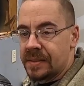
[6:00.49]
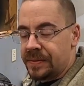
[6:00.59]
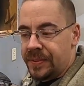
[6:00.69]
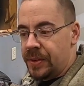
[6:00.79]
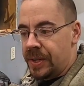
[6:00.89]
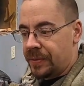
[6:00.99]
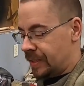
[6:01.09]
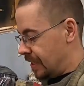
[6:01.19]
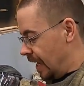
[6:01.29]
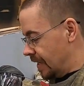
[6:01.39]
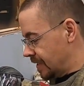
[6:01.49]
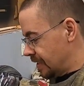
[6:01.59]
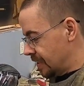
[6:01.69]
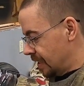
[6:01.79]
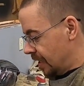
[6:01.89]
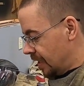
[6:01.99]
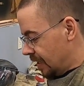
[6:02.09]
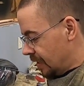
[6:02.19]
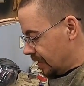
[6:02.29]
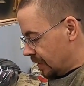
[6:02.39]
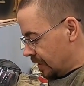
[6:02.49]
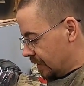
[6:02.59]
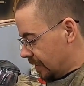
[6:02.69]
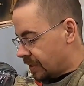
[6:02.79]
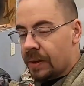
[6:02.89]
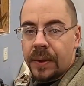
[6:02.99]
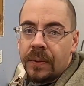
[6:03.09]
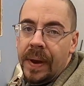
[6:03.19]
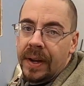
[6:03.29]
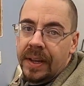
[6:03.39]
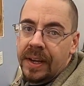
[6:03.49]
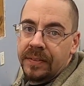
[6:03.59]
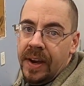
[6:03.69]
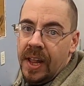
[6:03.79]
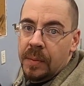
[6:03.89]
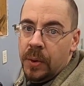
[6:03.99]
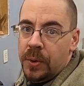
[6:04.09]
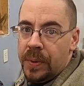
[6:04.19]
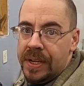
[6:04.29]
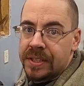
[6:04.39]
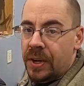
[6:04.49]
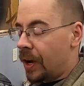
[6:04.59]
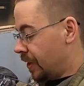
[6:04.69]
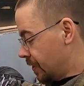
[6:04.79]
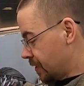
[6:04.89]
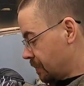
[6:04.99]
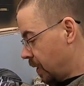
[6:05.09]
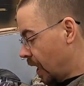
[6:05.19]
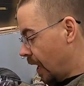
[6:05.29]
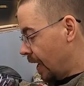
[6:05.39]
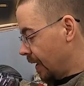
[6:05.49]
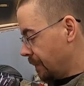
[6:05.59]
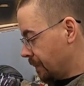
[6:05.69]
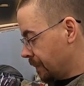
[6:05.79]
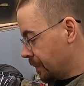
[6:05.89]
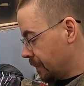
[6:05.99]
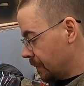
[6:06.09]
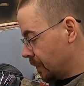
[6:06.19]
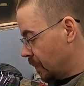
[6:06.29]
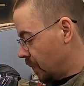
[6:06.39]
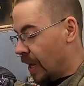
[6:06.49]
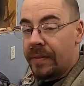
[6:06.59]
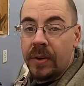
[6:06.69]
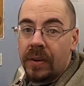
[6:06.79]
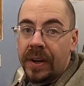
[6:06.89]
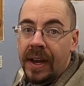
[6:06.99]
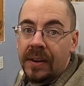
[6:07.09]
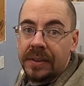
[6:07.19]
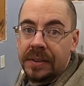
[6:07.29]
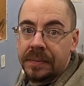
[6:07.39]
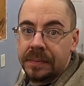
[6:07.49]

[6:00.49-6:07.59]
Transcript: some few different sizes. So they're readily available to restock your supply whenever you run out.